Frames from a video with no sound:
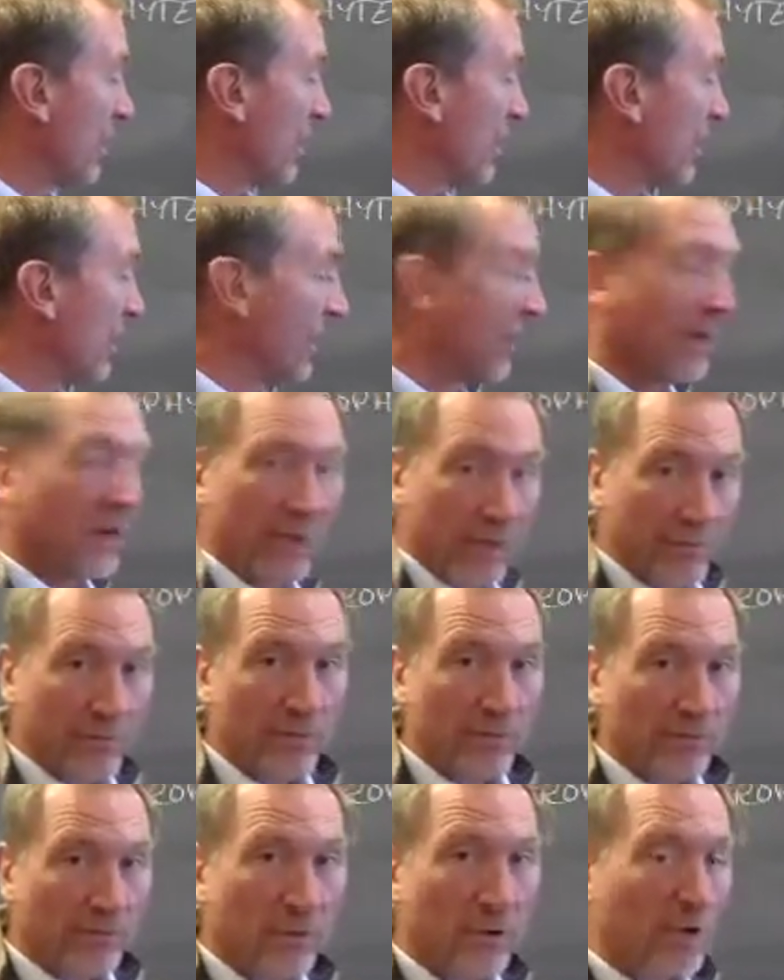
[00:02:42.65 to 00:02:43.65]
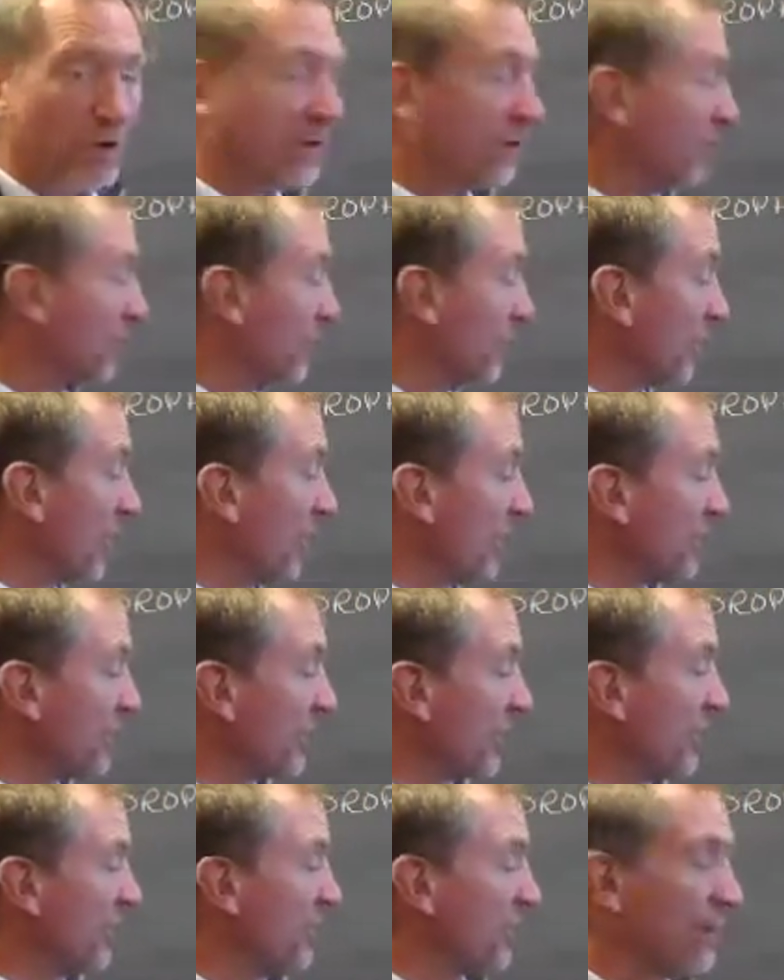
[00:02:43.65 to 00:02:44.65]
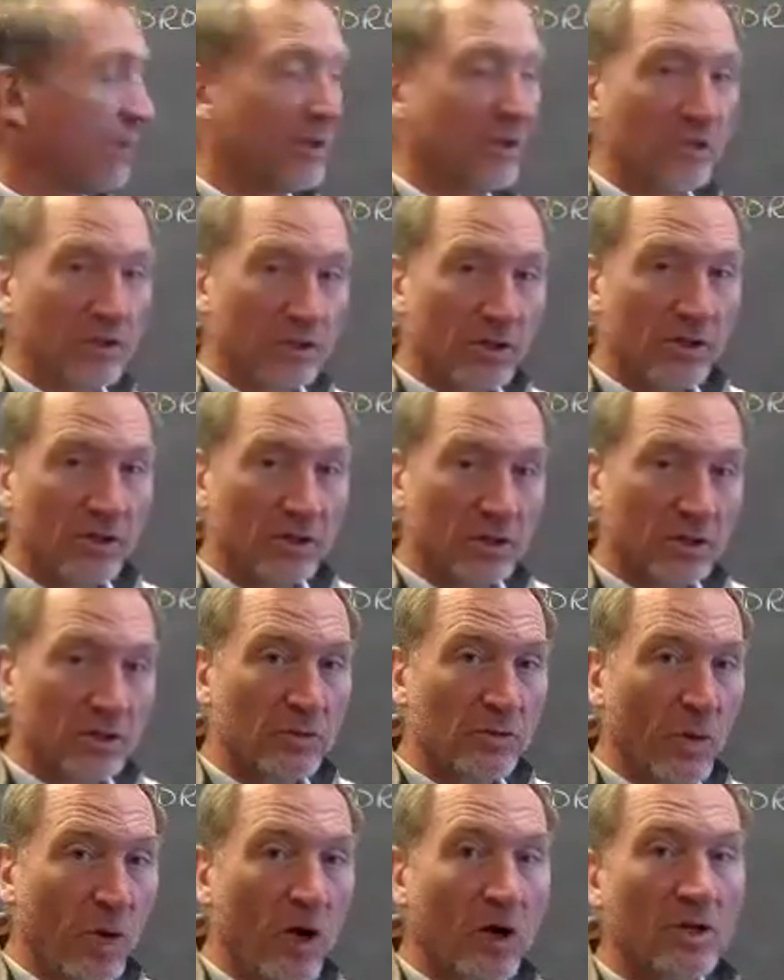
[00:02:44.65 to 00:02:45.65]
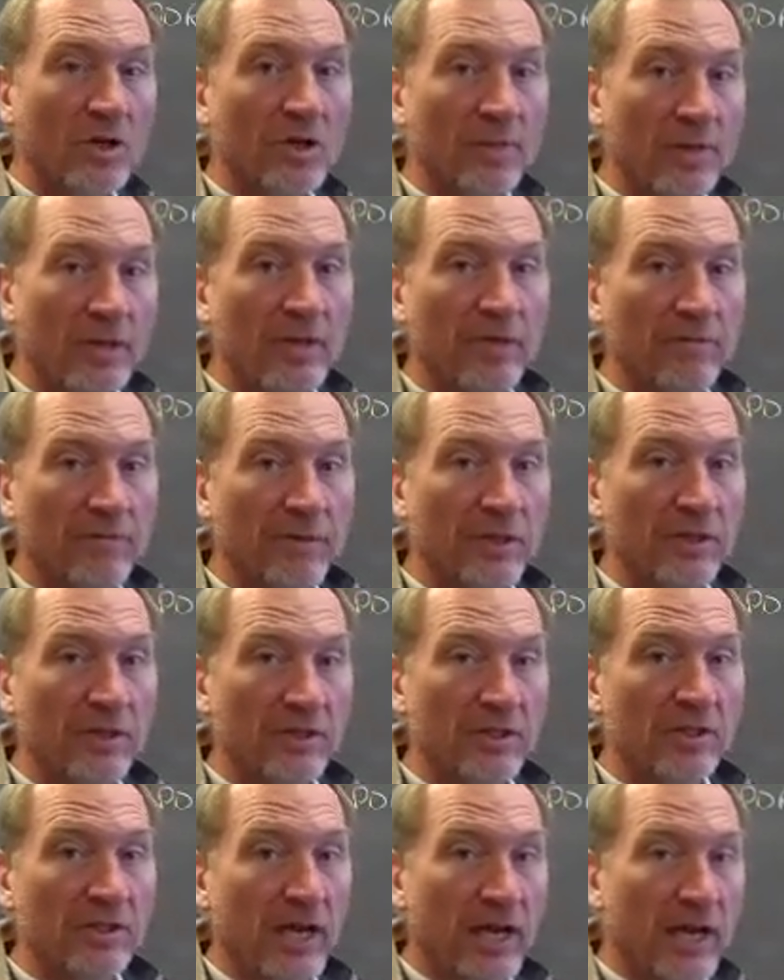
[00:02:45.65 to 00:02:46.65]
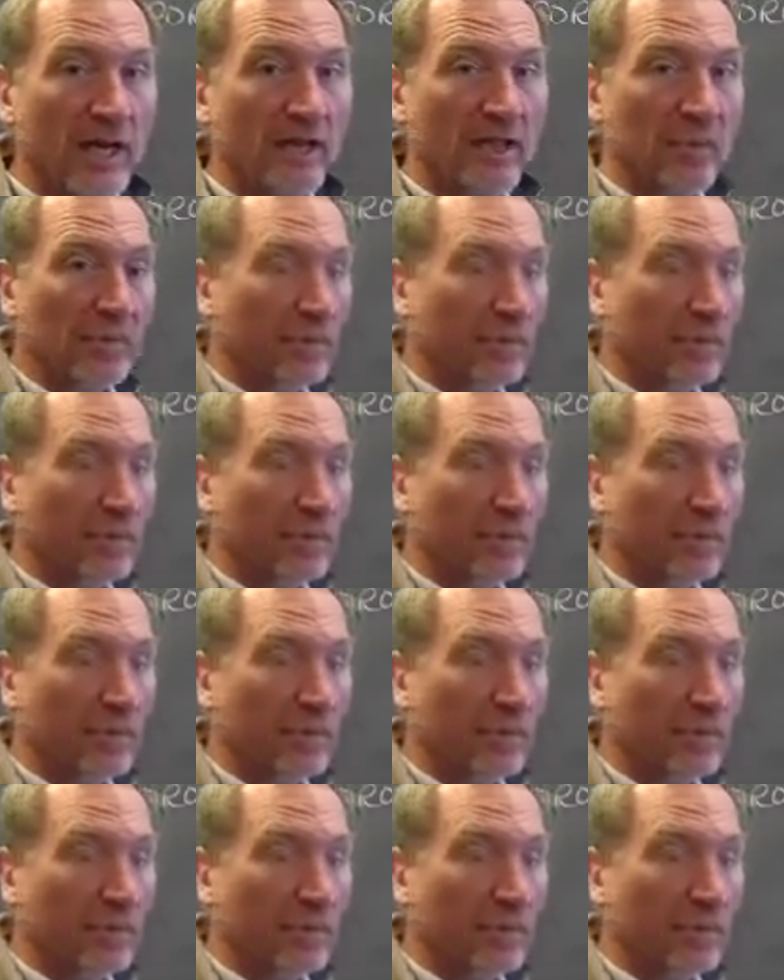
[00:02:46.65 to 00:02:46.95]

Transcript: But before those are actually produced, there's a small gametophytic stage